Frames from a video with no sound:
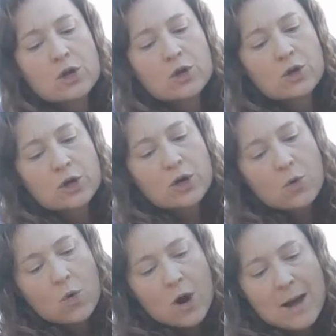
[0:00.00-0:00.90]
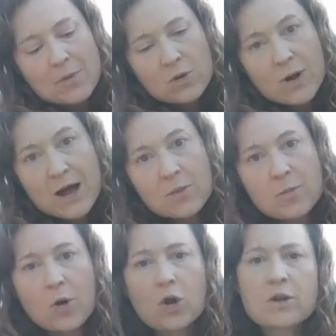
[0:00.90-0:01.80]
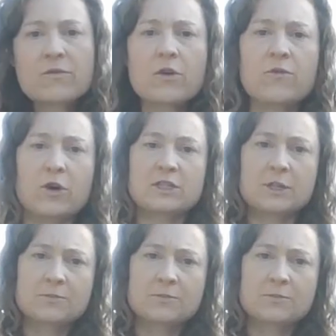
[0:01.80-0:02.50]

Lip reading: You're going to wrap it around the ball of your foot.